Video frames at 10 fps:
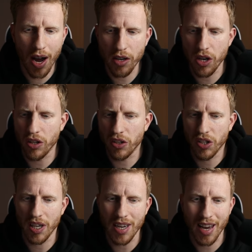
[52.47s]
and you can
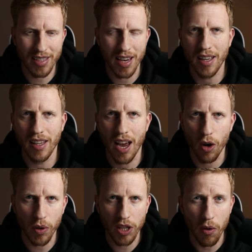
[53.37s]
see exactly
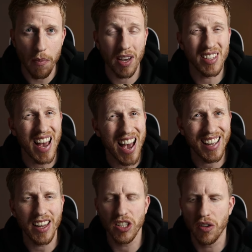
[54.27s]
how we do it, because
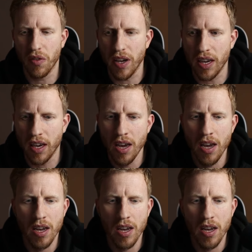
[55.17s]
I like to think